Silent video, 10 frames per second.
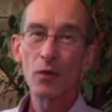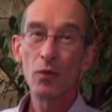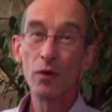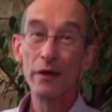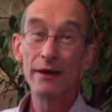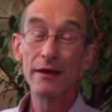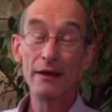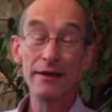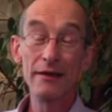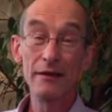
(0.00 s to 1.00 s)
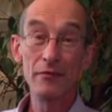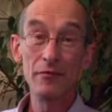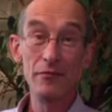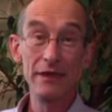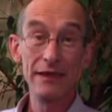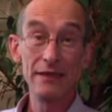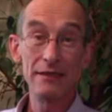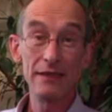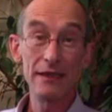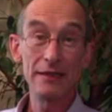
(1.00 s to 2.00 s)
Well, the guy that really
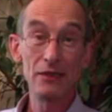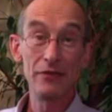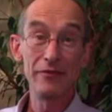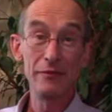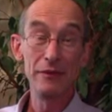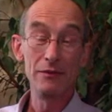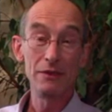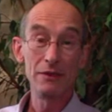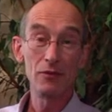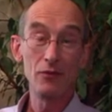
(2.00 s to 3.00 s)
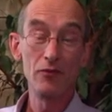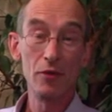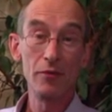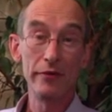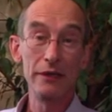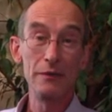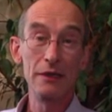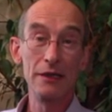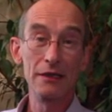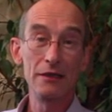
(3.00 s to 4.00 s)
kicked it off for me was a guy called Rob
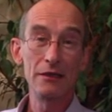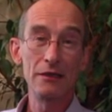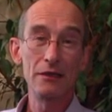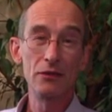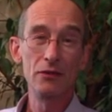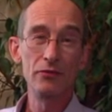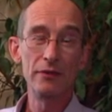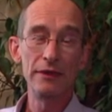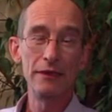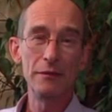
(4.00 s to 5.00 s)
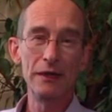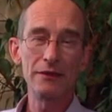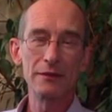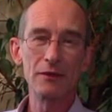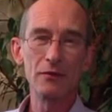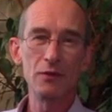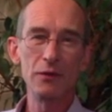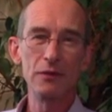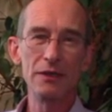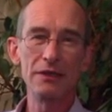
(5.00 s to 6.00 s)
Greenway, who's written about something called the
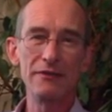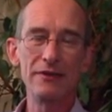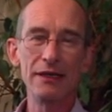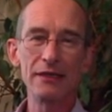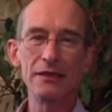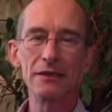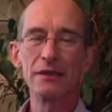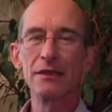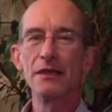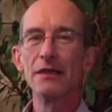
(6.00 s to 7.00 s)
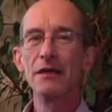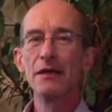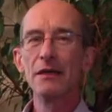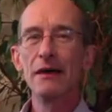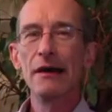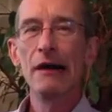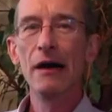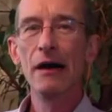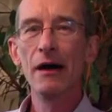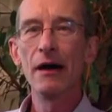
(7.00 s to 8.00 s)
wilderness effect.
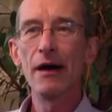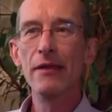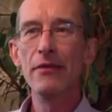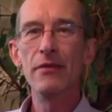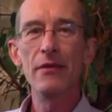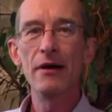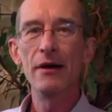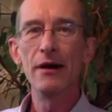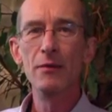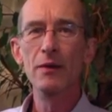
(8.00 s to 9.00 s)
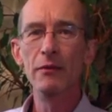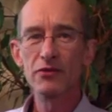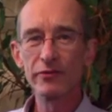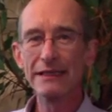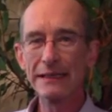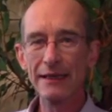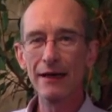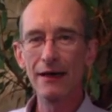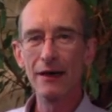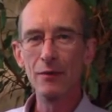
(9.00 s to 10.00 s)
When I was reading
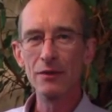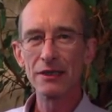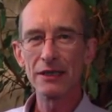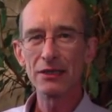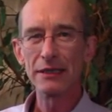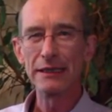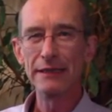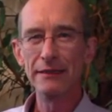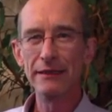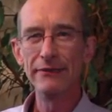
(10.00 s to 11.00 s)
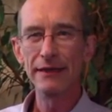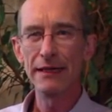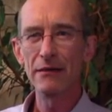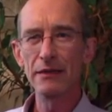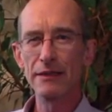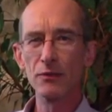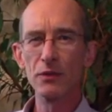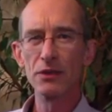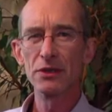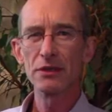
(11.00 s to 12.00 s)
that, I was actually living out in the
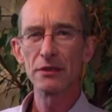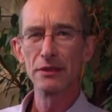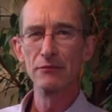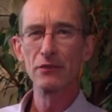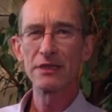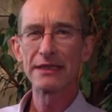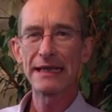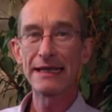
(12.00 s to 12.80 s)
woods, and it was